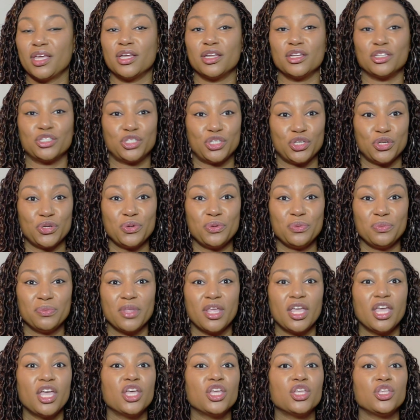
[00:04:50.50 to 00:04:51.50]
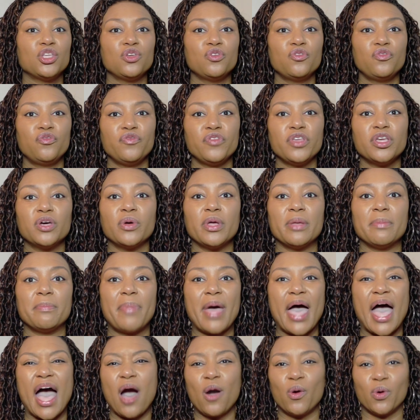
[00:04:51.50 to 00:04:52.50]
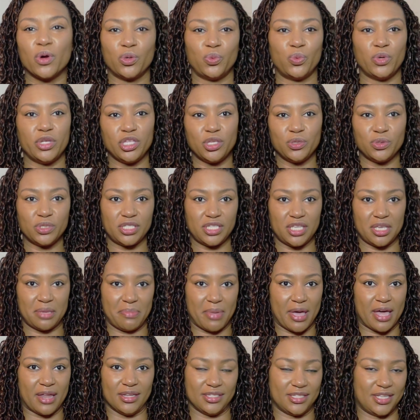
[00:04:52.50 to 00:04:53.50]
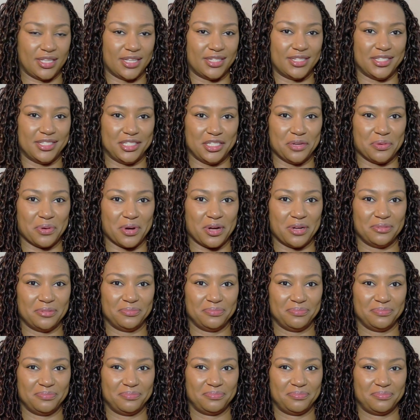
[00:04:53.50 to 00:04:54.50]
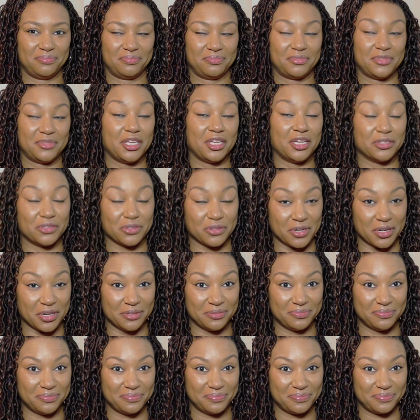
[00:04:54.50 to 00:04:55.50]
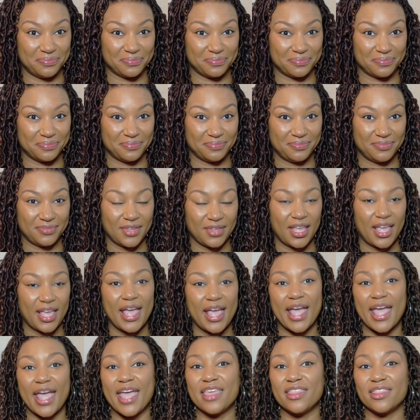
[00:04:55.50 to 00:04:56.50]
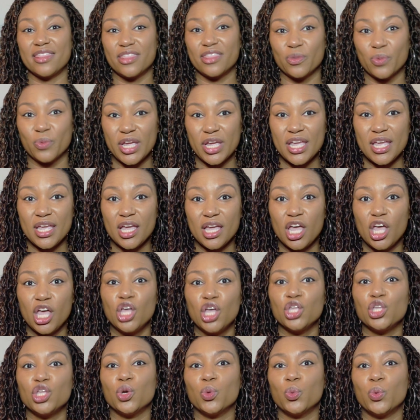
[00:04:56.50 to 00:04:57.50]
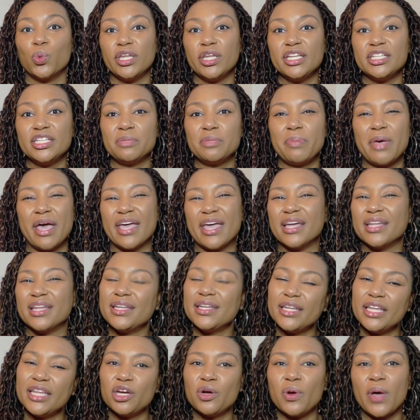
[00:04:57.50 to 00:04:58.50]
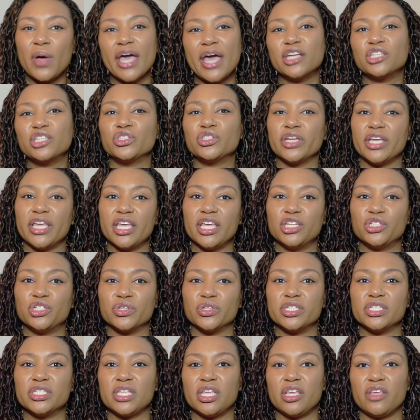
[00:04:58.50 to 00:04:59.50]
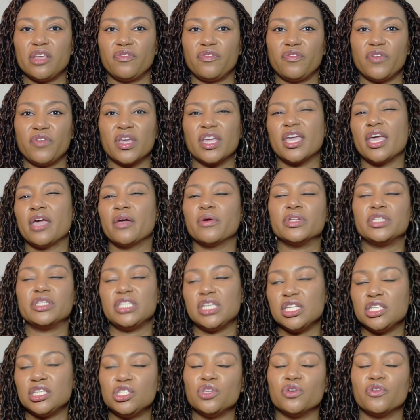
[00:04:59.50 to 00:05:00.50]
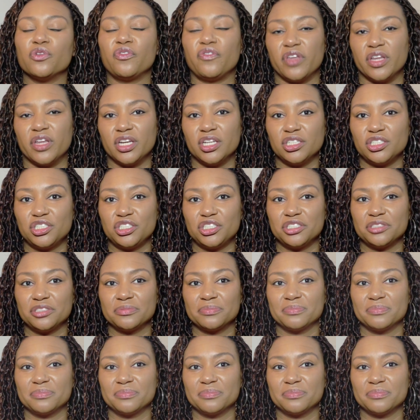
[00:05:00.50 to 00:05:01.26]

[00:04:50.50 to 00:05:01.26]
2, you feel empowered when you see a balance get to 0. Yes or no? And 3, you're willing to pay a little extra interest if it guarantees you'll finish.